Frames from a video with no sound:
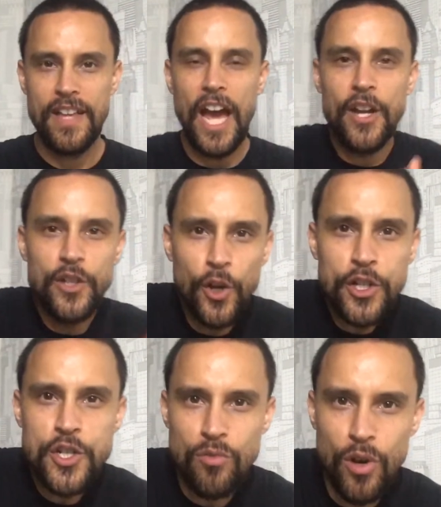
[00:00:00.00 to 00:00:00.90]
A
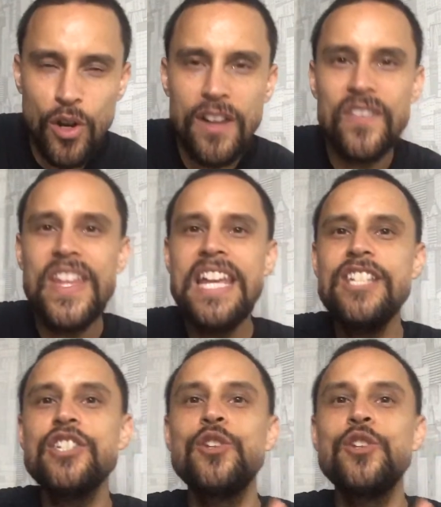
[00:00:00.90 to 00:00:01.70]
nurturer needs